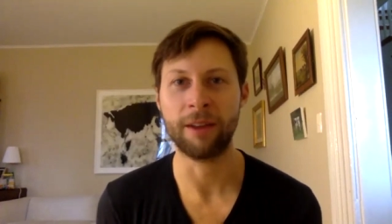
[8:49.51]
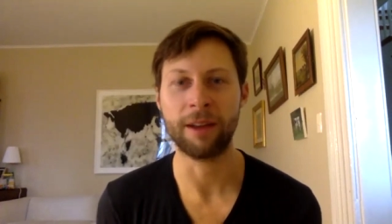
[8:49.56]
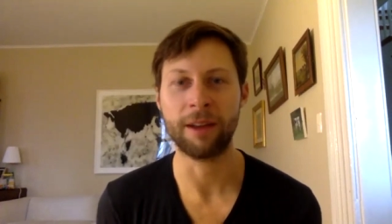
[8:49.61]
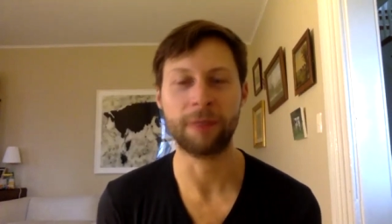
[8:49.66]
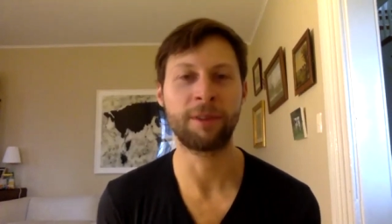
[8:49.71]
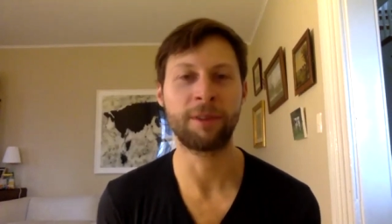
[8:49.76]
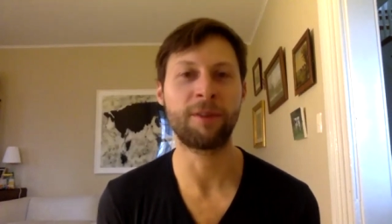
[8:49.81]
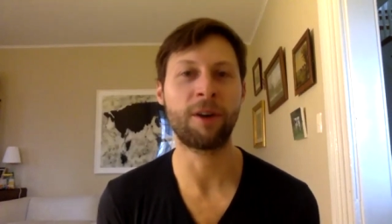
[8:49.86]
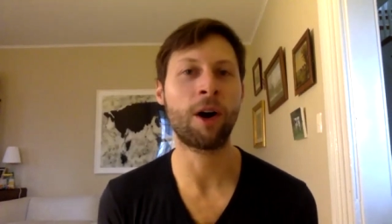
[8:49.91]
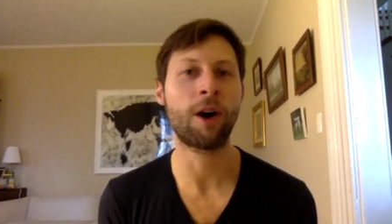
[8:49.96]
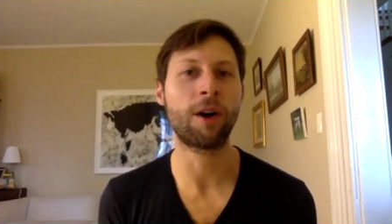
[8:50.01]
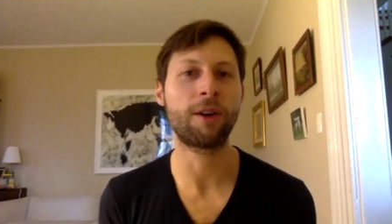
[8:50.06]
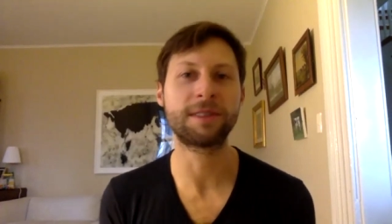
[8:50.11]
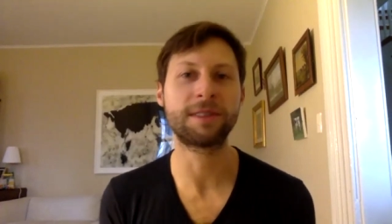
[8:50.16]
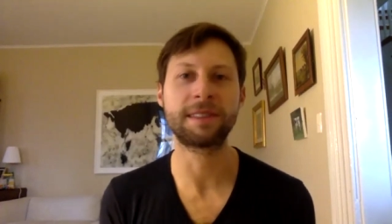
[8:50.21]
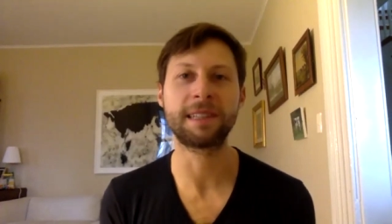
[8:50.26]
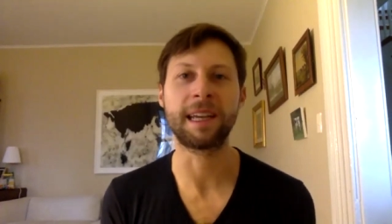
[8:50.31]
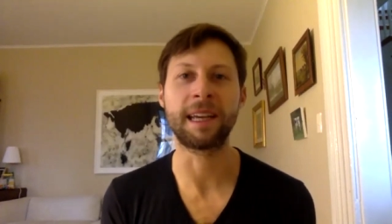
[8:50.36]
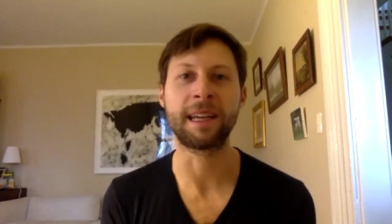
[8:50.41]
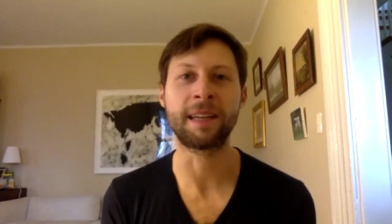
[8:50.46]
Like we've all
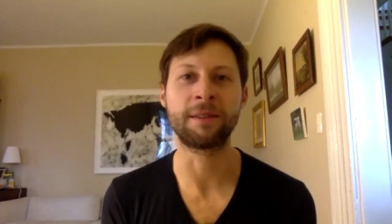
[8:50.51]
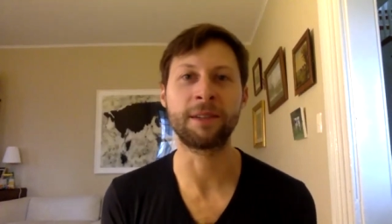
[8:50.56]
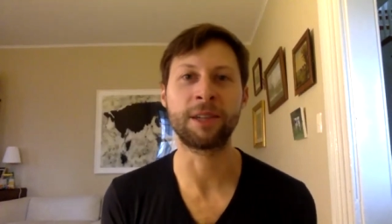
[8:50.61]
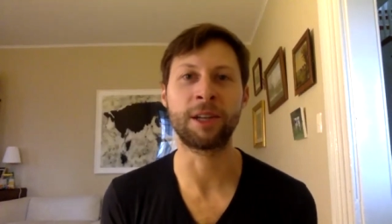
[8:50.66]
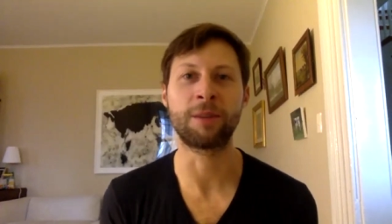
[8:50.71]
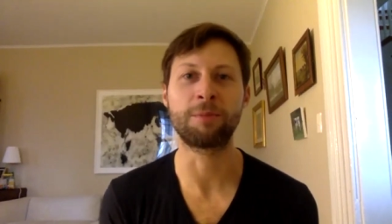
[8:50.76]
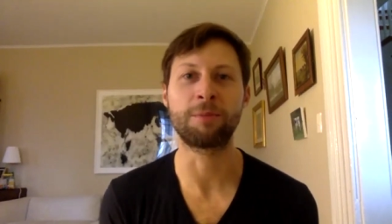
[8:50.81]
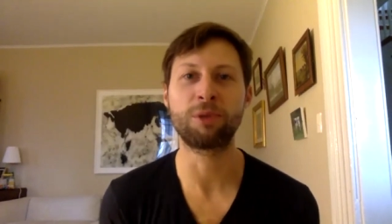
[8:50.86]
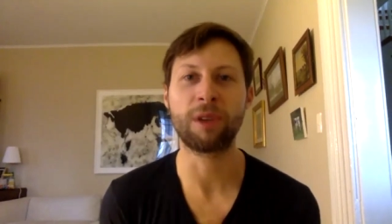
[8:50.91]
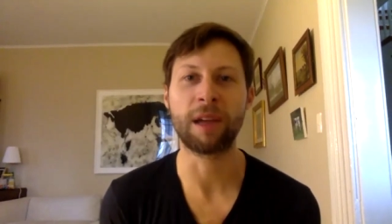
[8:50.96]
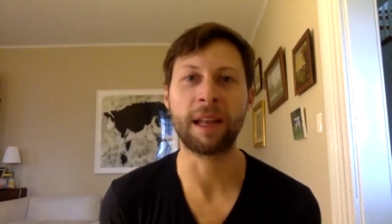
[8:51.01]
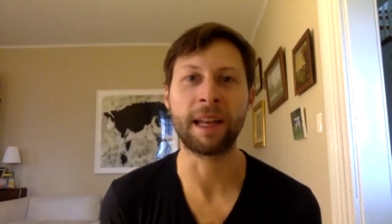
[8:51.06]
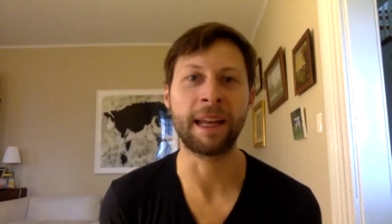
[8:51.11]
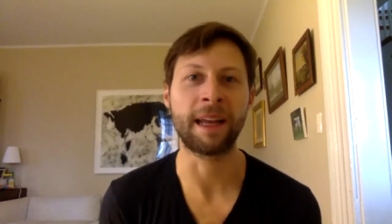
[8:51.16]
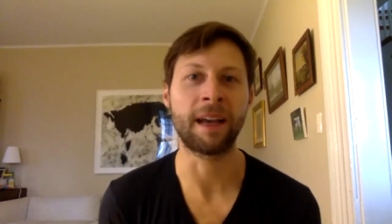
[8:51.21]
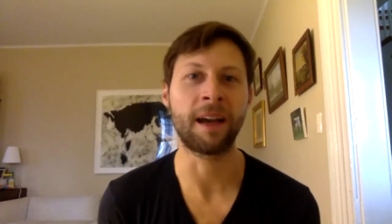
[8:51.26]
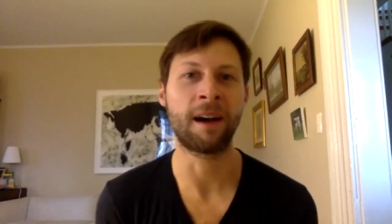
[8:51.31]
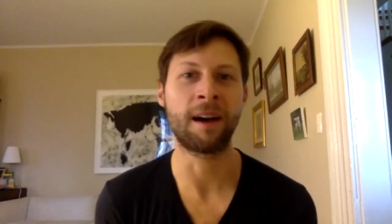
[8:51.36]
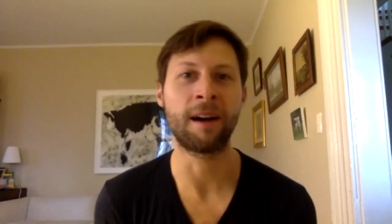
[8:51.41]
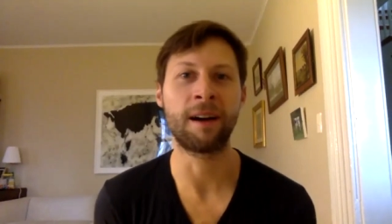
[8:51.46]
seen, you know,
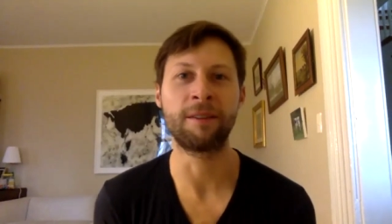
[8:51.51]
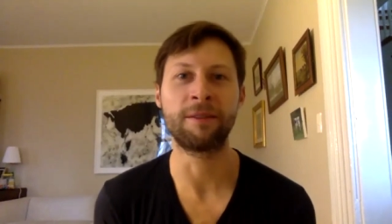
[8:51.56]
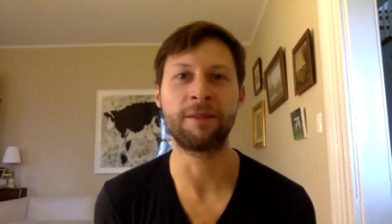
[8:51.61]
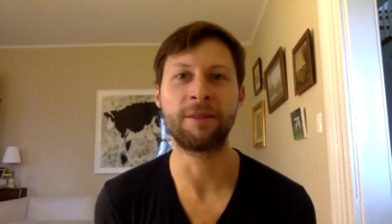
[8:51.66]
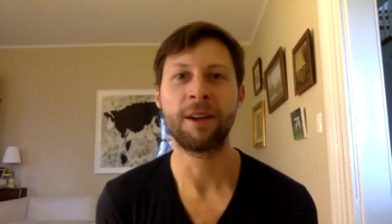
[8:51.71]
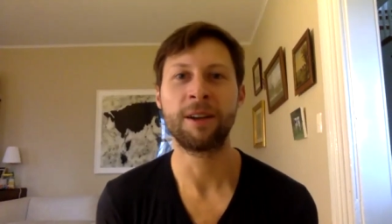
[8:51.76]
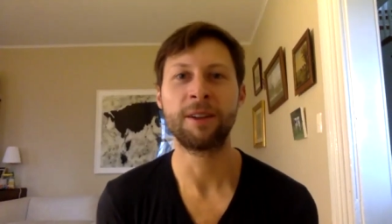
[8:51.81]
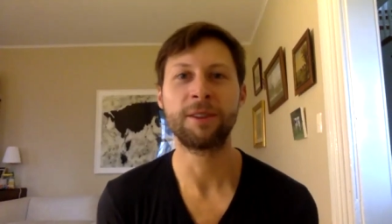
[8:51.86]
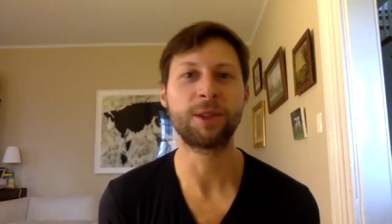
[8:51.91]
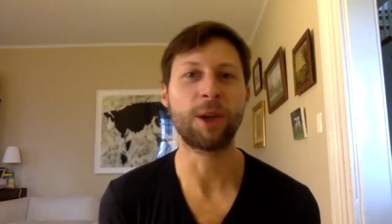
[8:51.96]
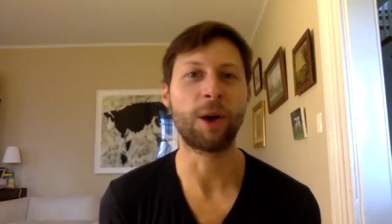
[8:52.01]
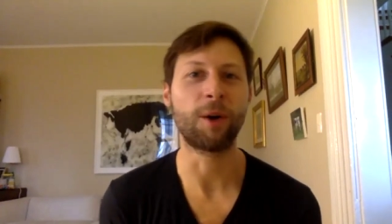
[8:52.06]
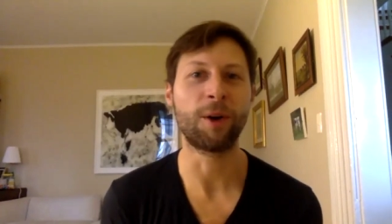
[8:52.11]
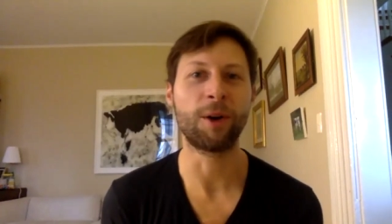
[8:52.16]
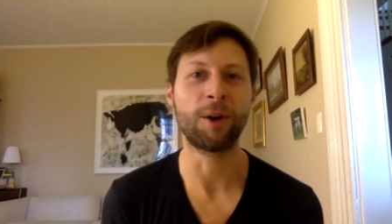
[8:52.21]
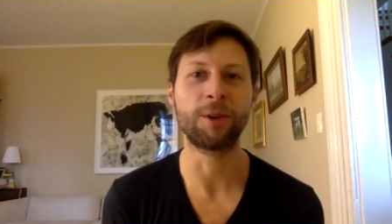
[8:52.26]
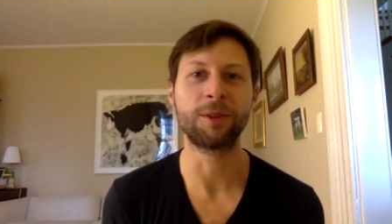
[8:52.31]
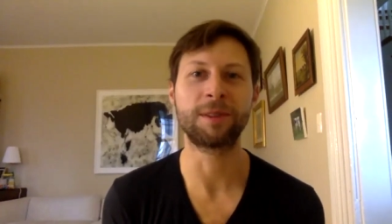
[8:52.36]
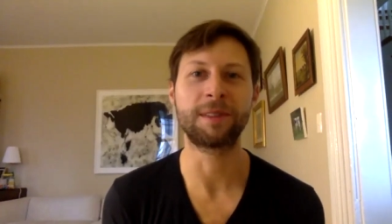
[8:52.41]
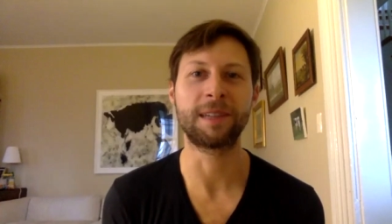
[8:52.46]
plenty of
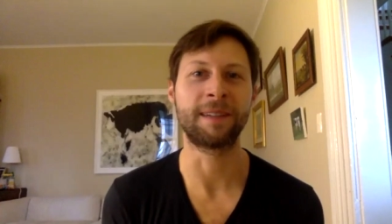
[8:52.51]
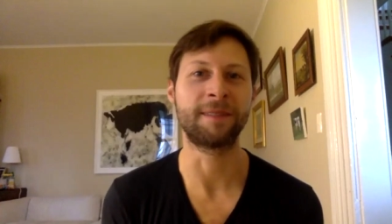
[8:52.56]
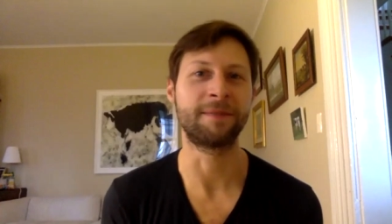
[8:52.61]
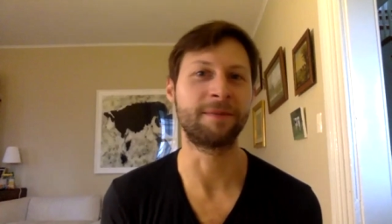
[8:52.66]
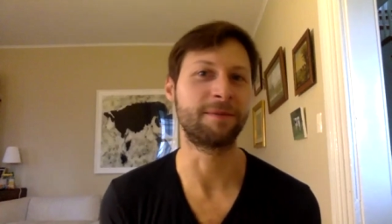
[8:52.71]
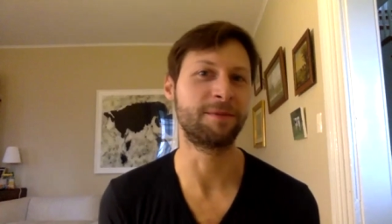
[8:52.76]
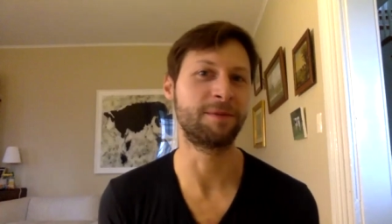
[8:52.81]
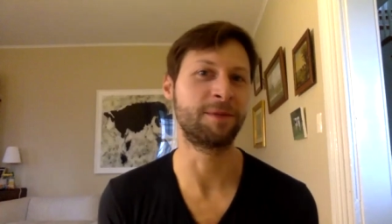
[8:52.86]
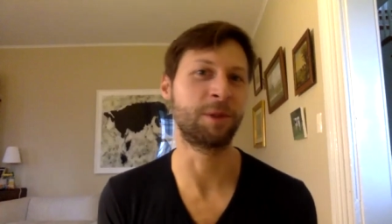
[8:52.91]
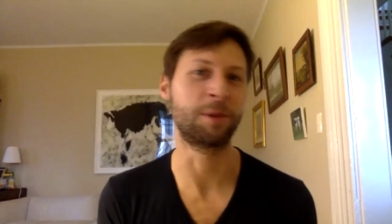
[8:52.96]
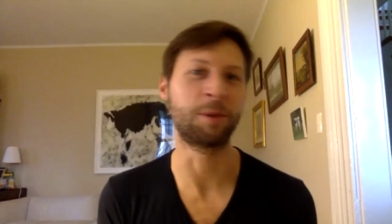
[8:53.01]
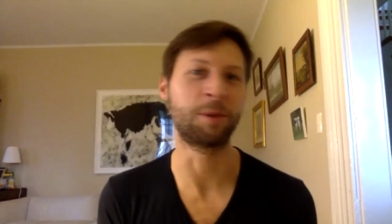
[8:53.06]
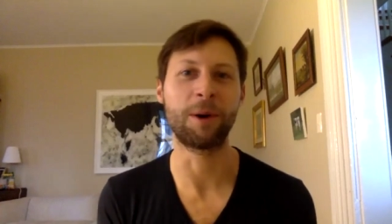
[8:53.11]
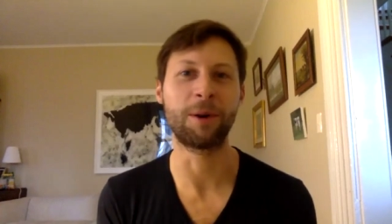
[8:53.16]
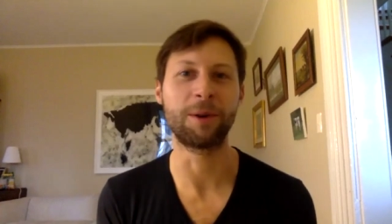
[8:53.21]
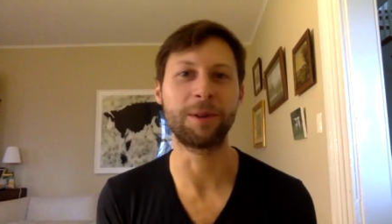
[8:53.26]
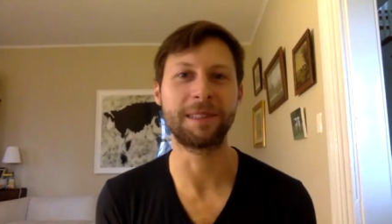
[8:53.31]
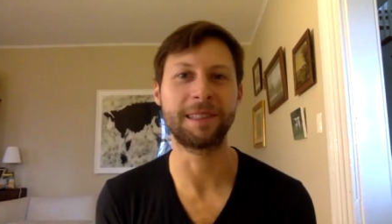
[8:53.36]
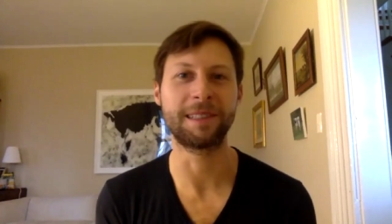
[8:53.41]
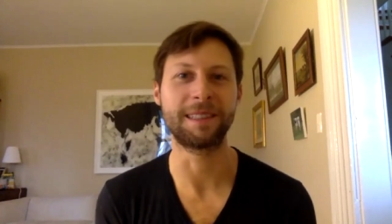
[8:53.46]
solos and
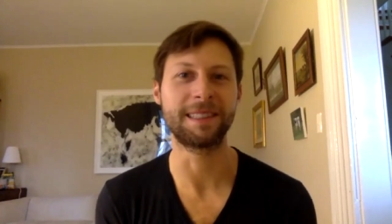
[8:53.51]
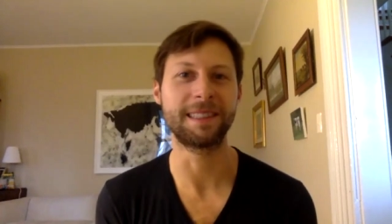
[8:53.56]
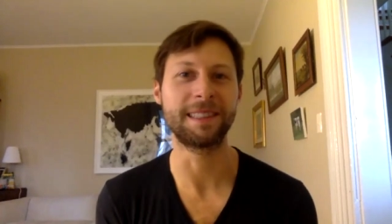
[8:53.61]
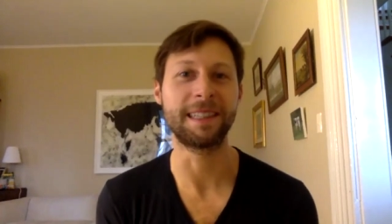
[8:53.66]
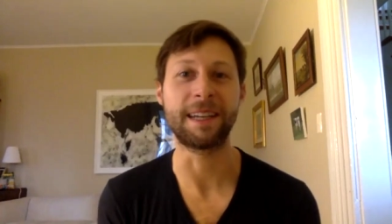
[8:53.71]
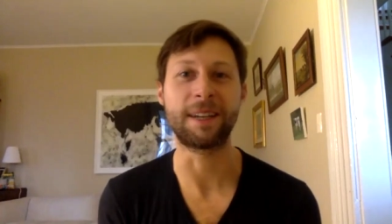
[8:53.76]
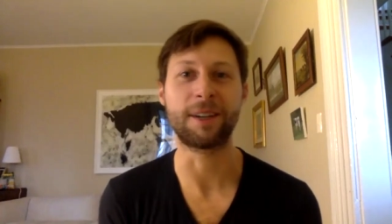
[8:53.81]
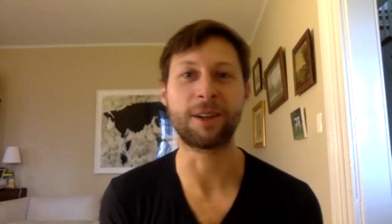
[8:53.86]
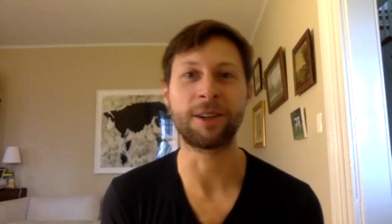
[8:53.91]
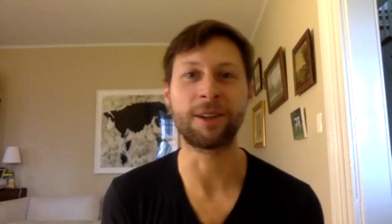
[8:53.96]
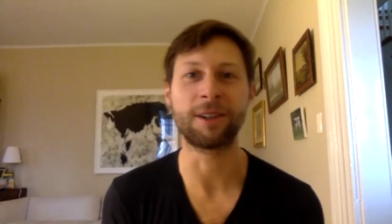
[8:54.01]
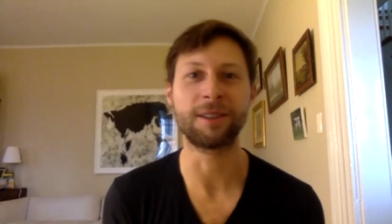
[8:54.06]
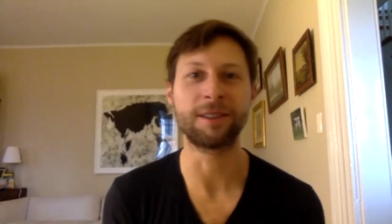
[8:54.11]
duos and sneakers